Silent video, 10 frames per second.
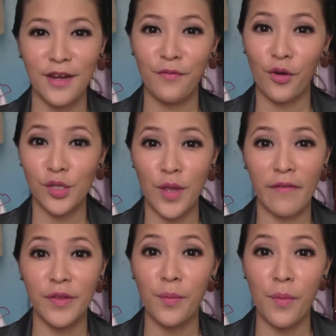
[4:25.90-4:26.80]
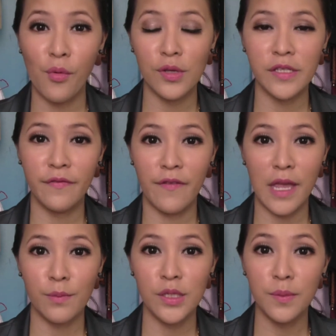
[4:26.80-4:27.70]
then of course we have the most
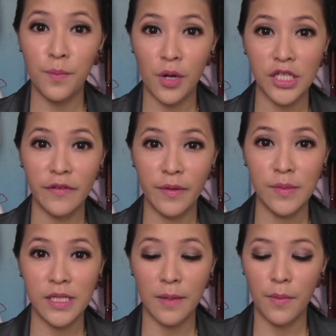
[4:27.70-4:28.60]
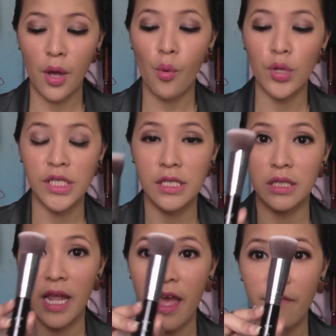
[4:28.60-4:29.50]
famous brush from Sigma, which is
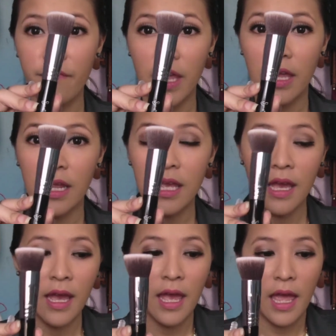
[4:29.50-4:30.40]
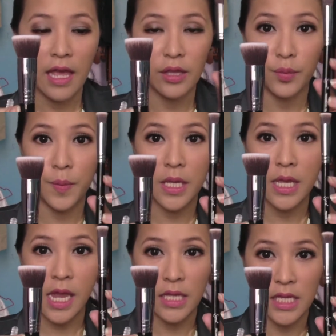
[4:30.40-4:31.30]
their F80 and their
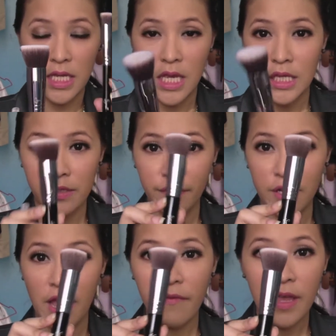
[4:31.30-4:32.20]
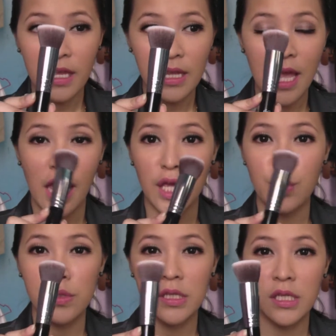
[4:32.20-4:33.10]
P80. So for the F80, I
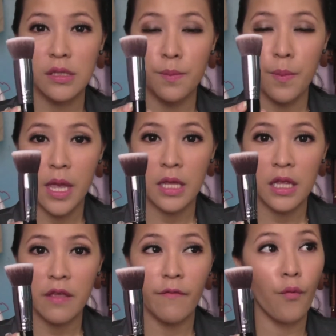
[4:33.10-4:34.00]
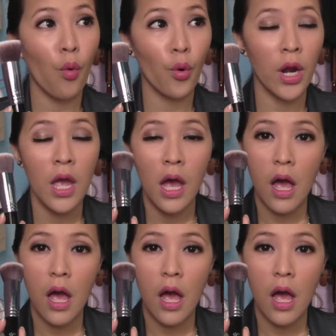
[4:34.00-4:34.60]
use this mainly for